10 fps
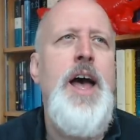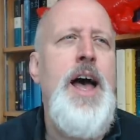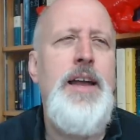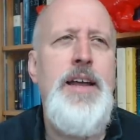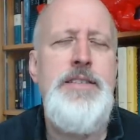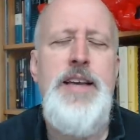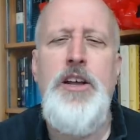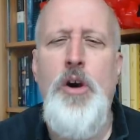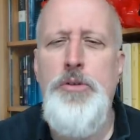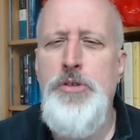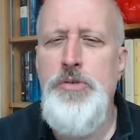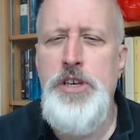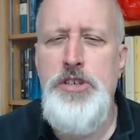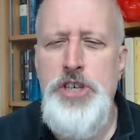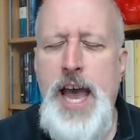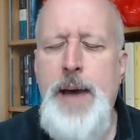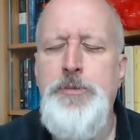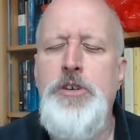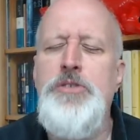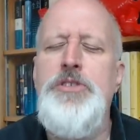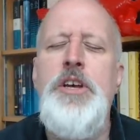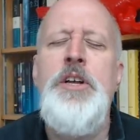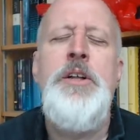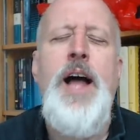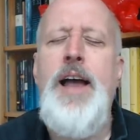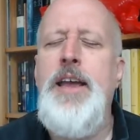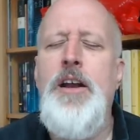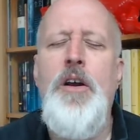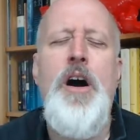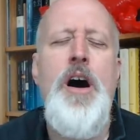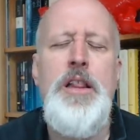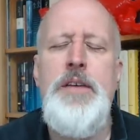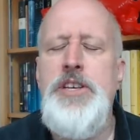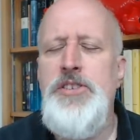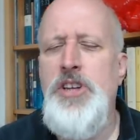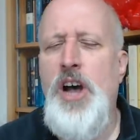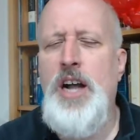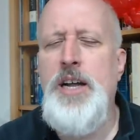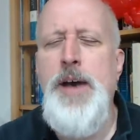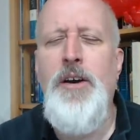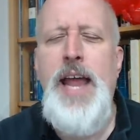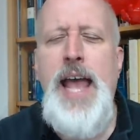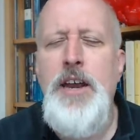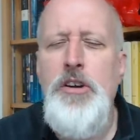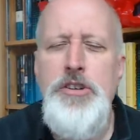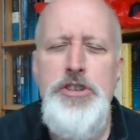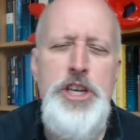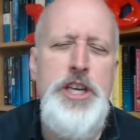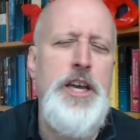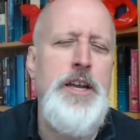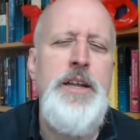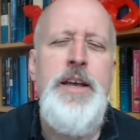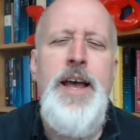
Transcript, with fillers: And as I go through these chapters, I hear all of this talk about energy and